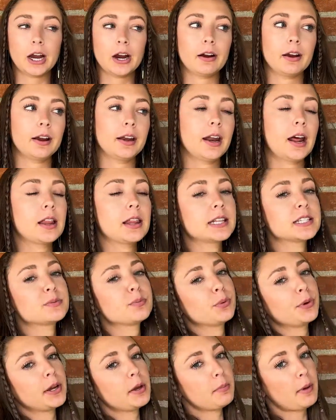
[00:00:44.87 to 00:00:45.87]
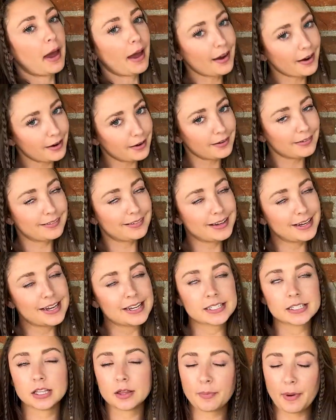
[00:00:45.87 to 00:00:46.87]
All right, now let's bring it back
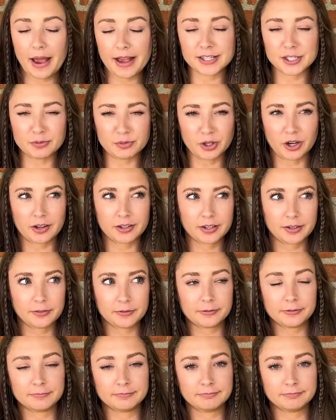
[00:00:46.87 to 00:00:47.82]
to the past subjunctive.